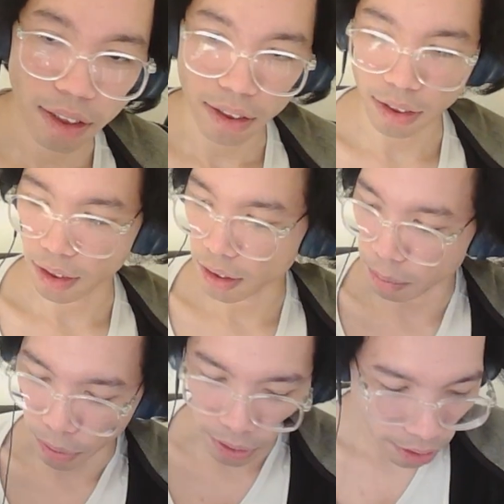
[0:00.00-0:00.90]
that's not the
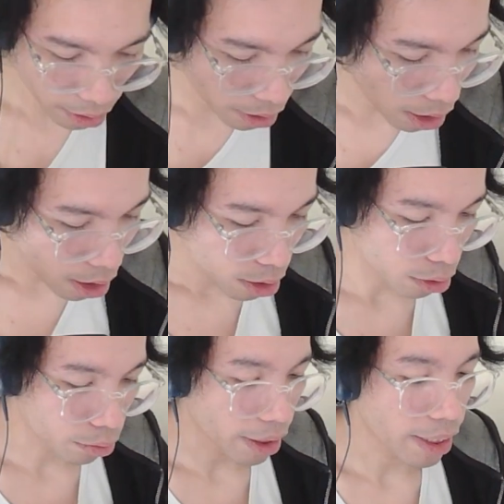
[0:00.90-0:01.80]
point.
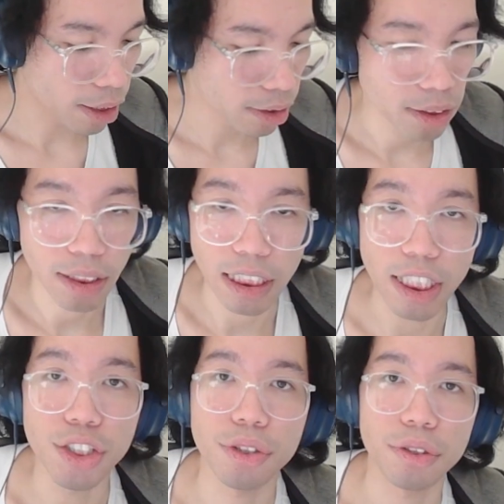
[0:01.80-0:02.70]
So right now
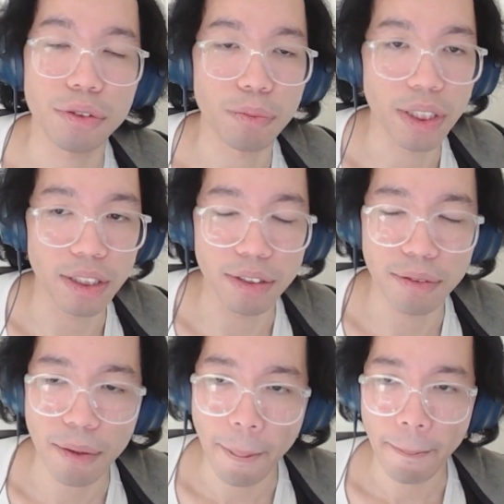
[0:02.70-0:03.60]
the issues with
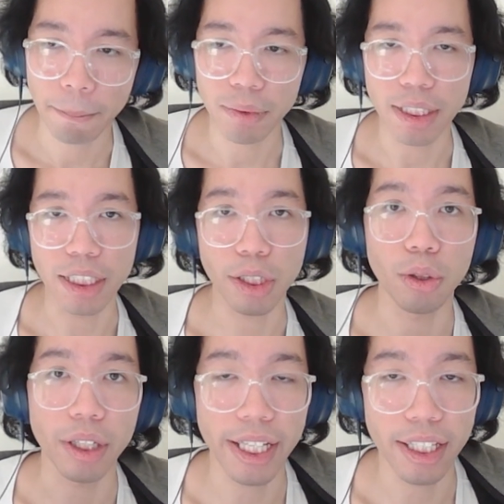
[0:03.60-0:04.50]
the
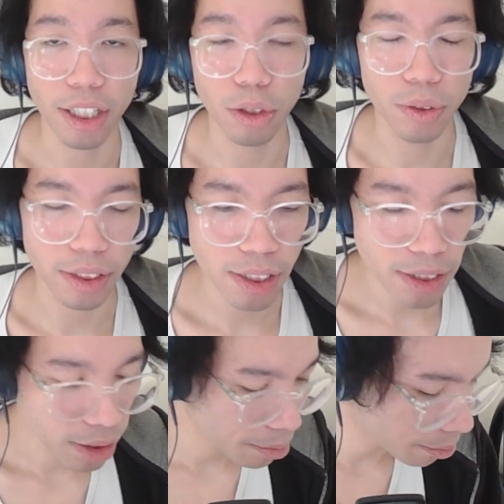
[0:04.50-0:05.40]
AI call
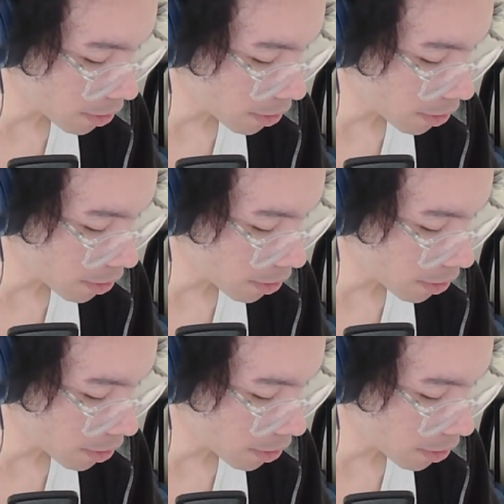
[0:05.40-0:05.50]
assistant